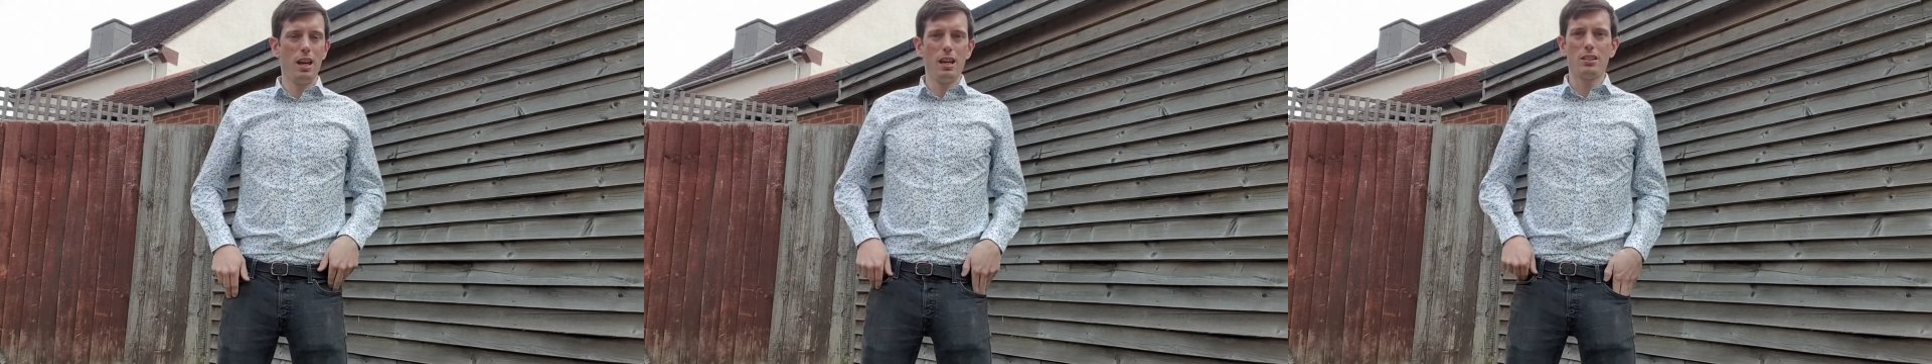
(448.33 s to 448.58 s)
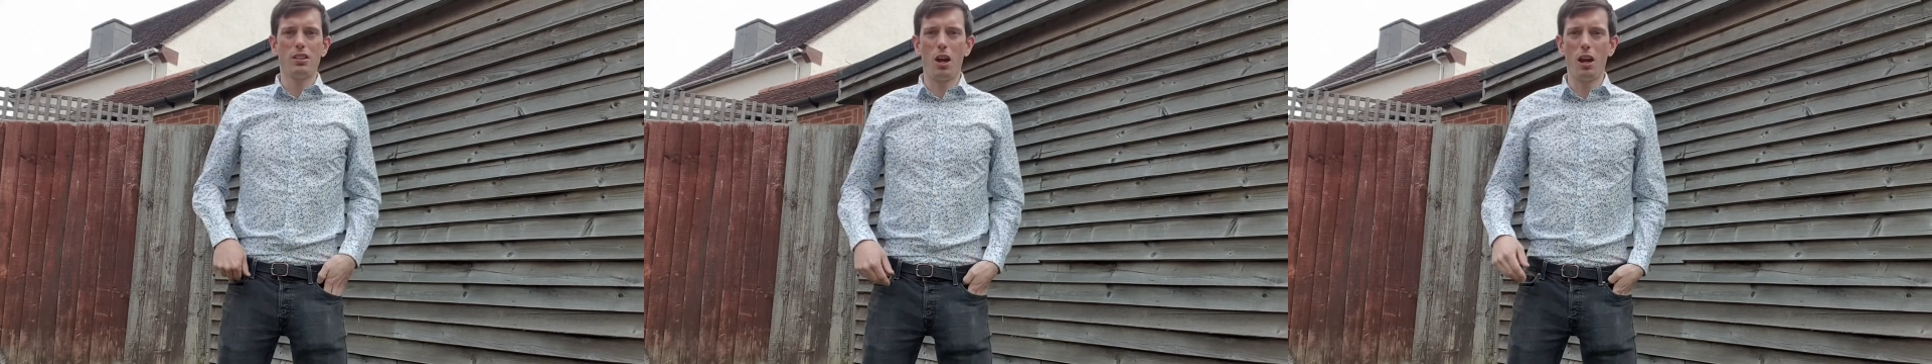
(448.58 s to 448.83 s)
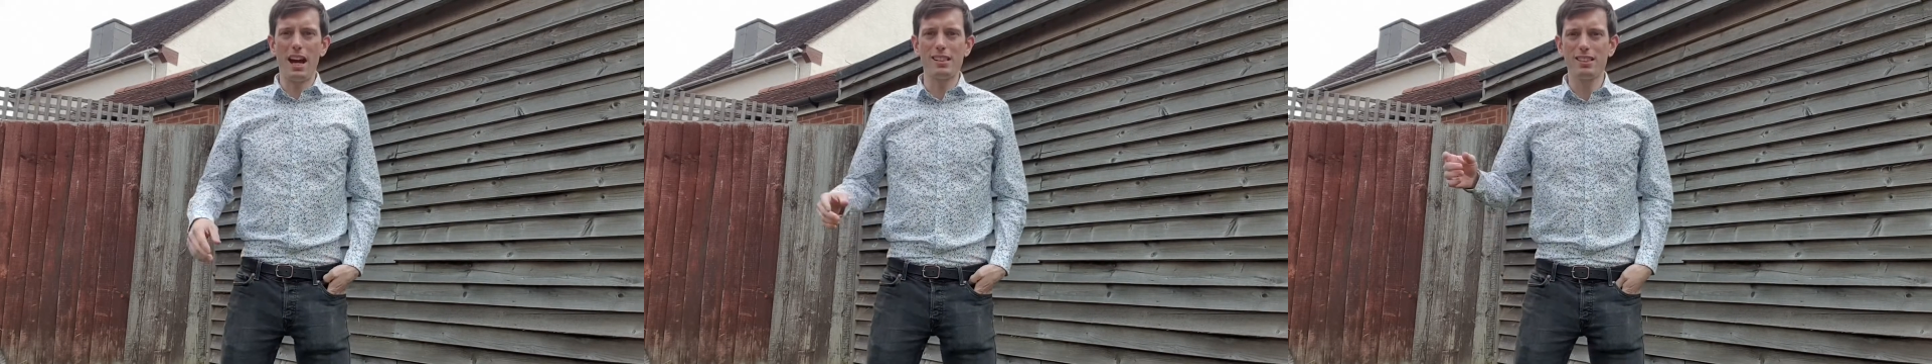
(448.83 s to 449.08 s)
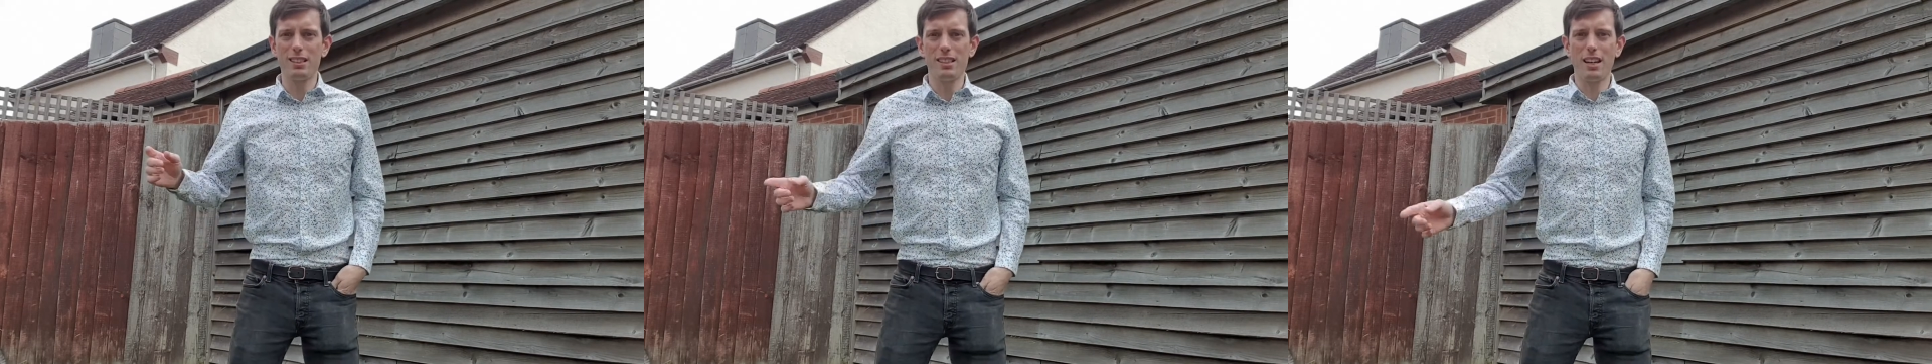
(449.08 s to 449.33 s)
So
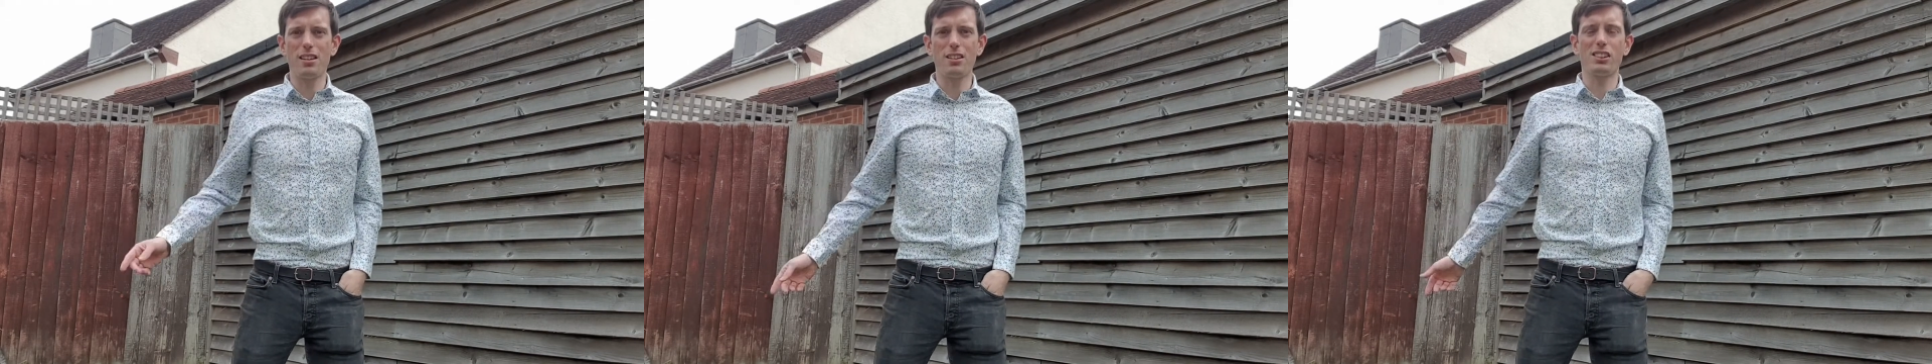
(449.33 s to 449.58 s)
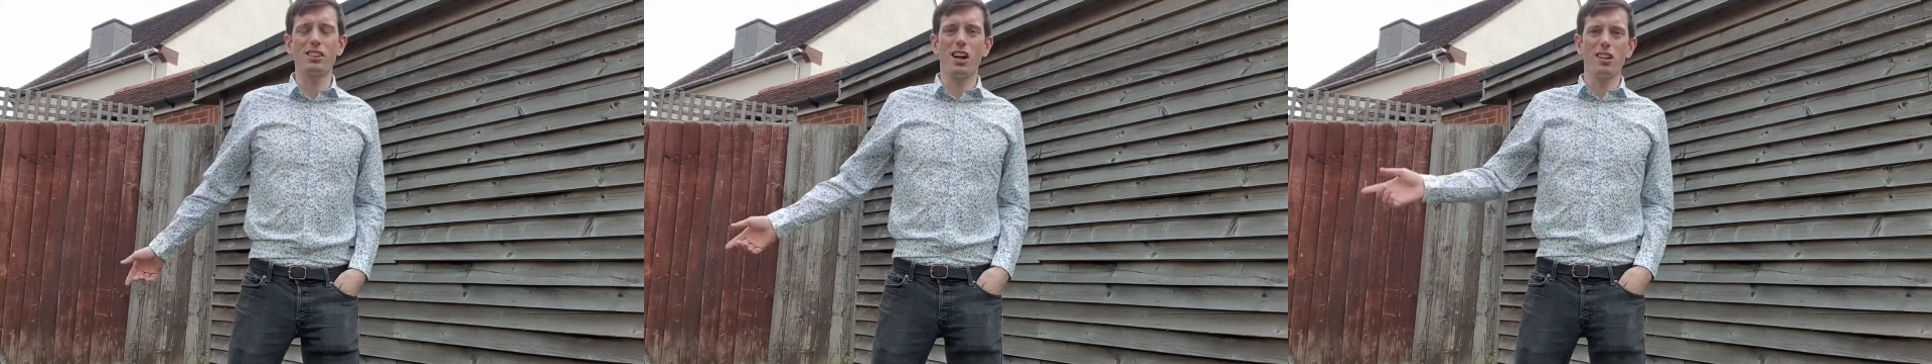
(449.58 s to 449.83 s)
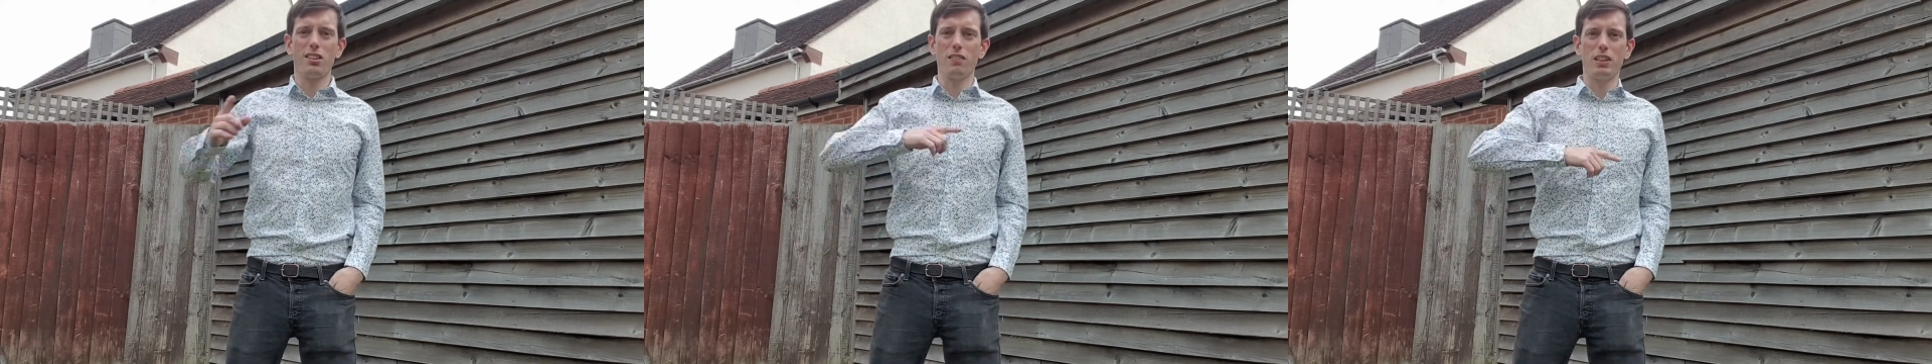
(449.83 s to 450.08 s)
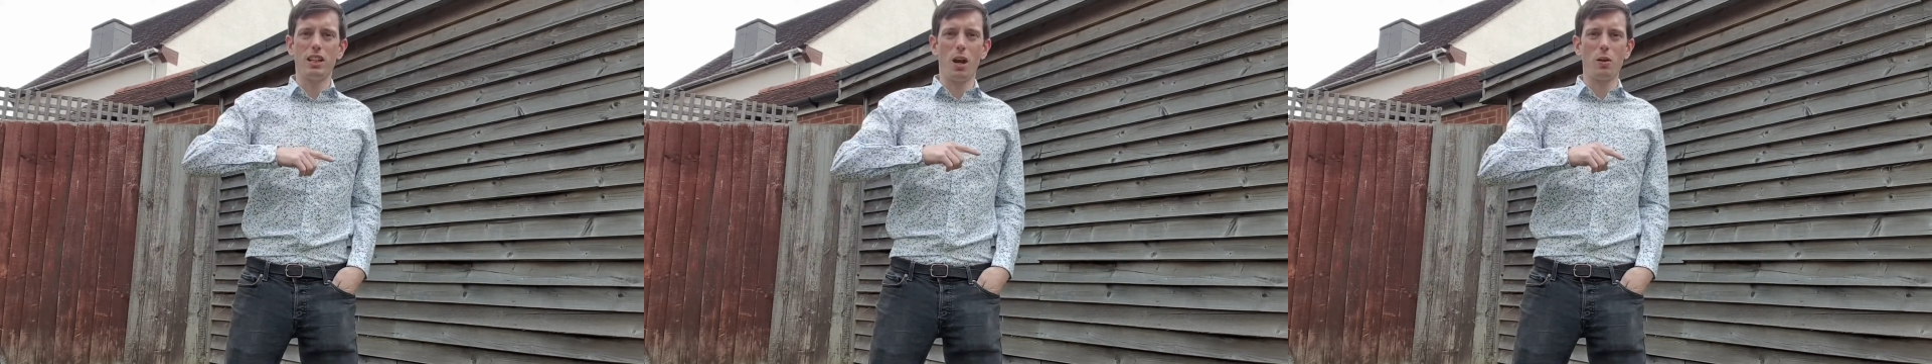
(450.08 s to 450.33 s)
as I said at the start of the video,